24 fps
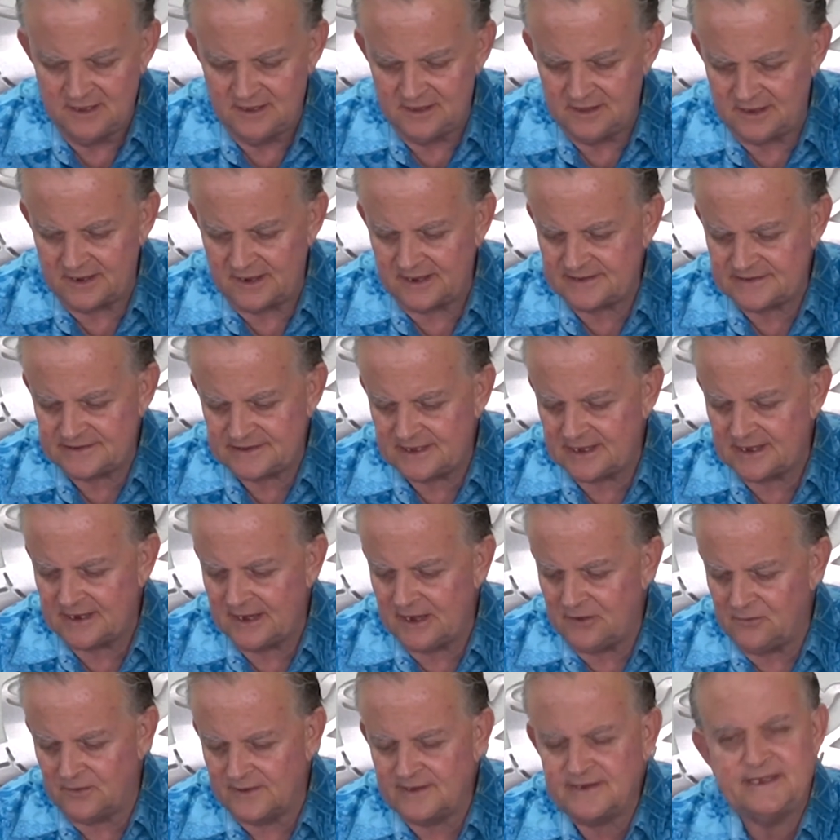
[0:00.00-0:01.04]
like I said,
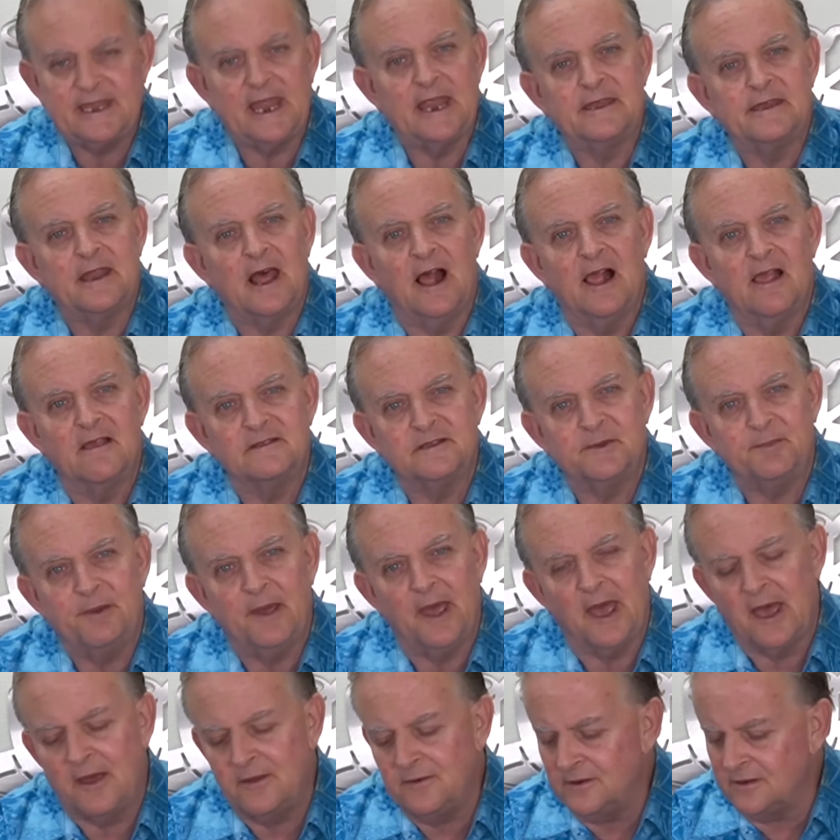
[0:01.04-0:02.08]
it was $10 a
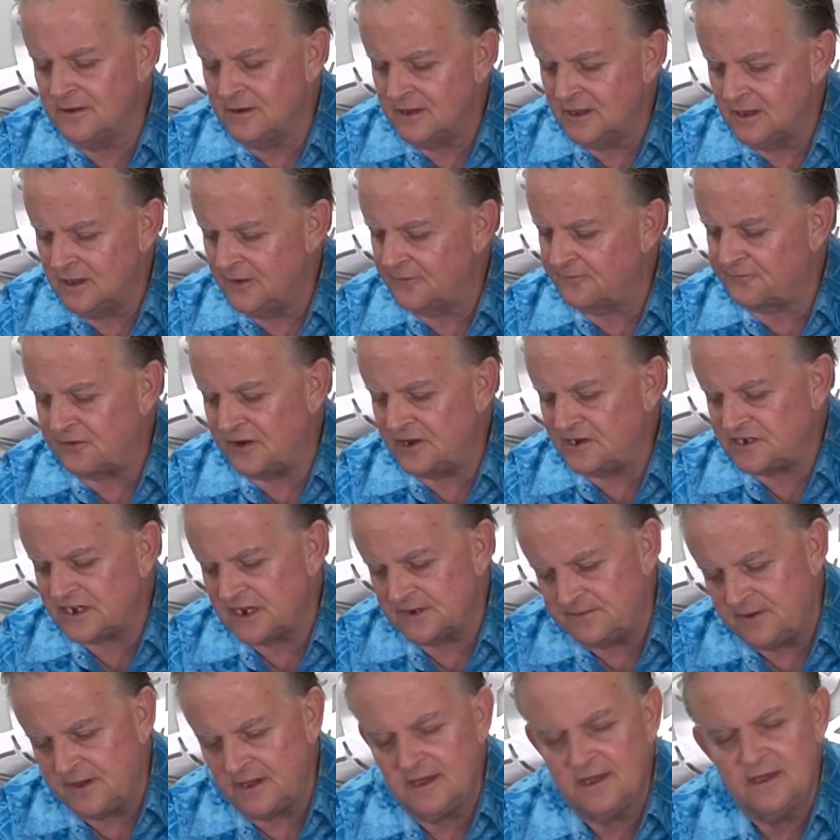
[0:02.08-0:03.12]
pound, free
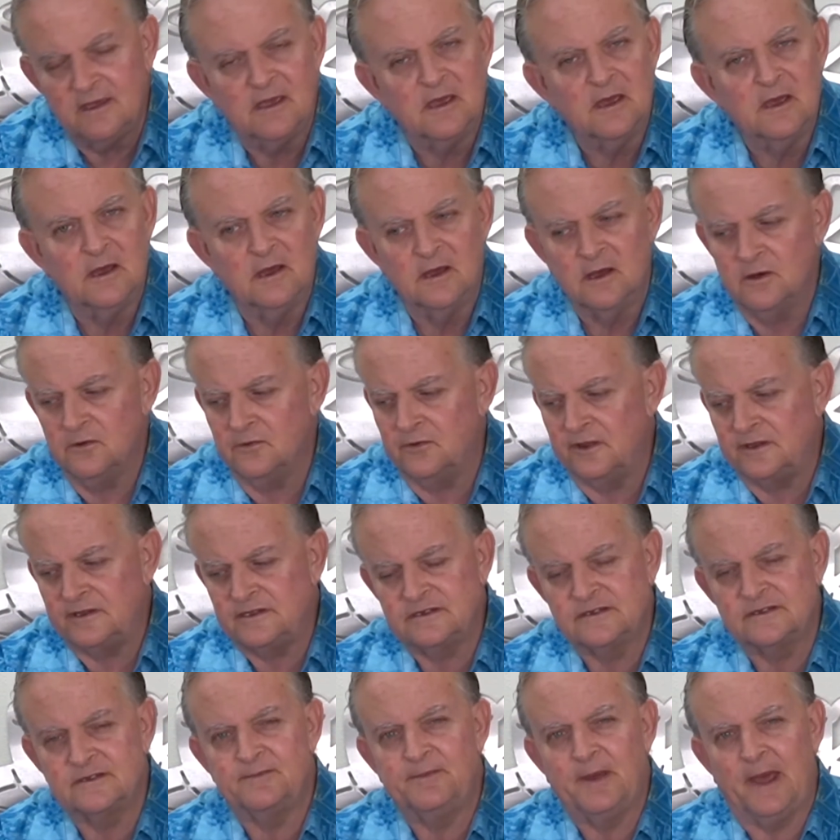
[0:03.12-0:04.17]
shipping, which
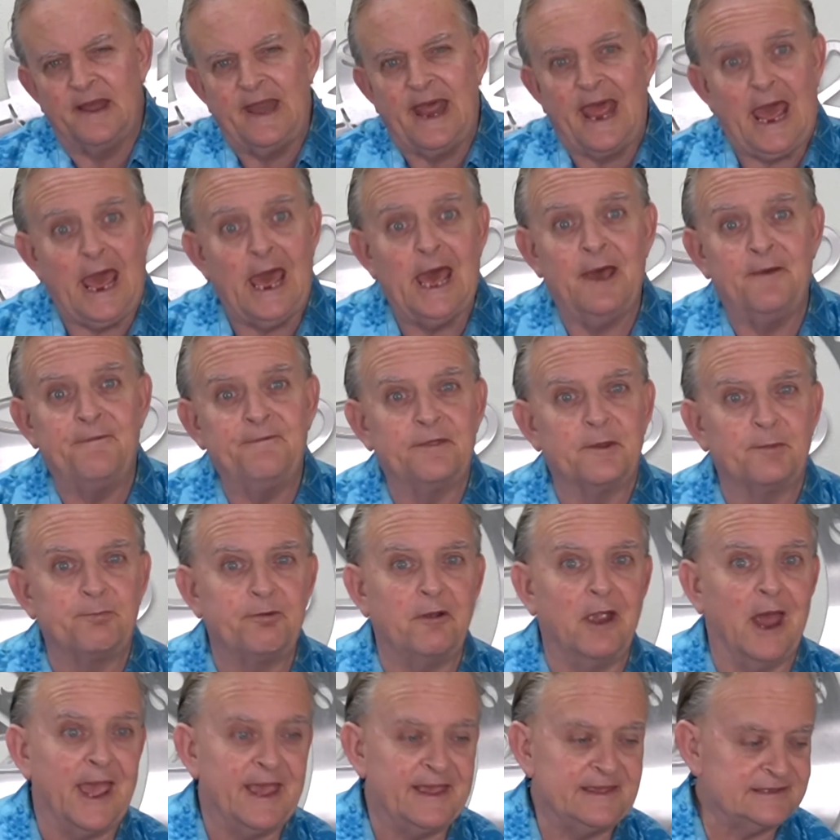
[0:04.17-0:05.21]
is about half the
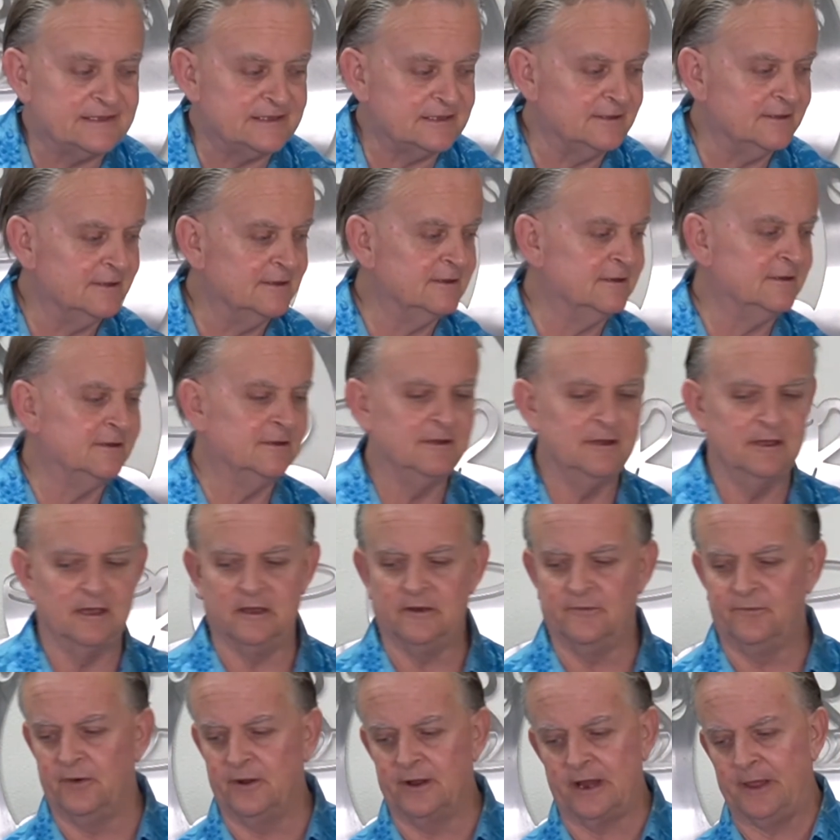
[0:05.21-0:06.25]
price
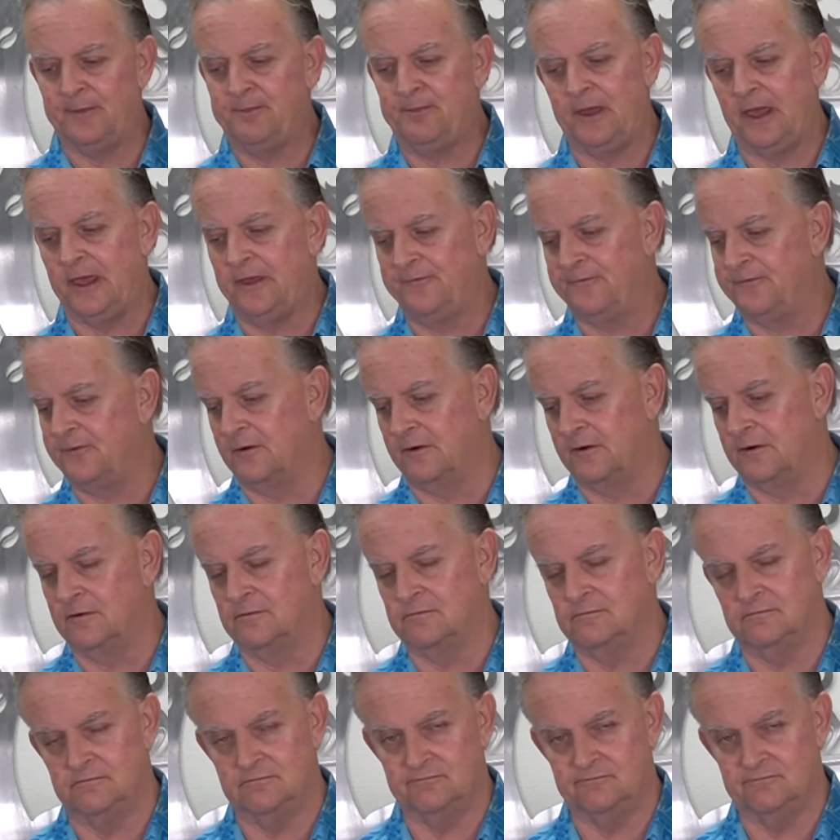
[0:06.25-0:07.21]
of what I pay for